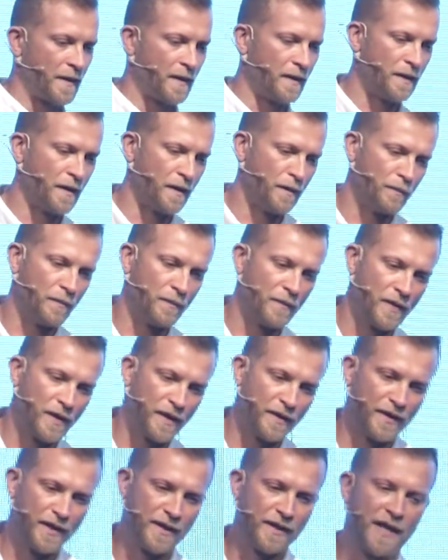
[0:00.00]

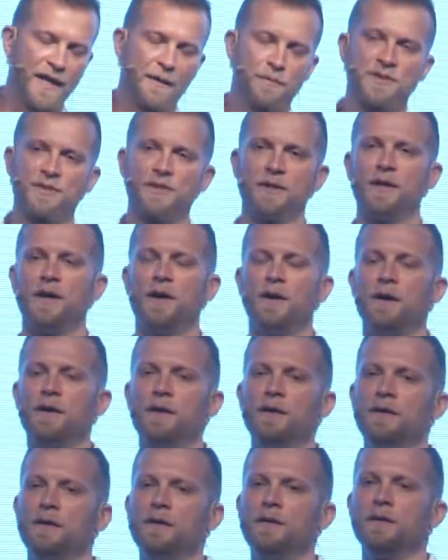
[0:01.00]
and then AppSolar,
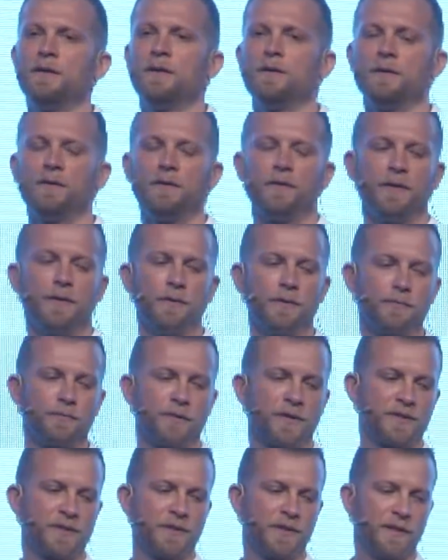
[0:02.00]
that was
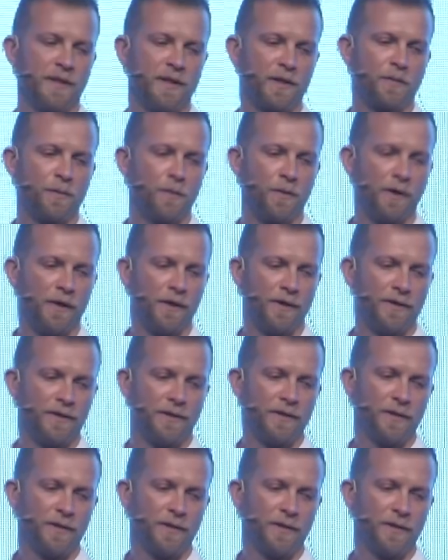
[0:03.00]
recently acquired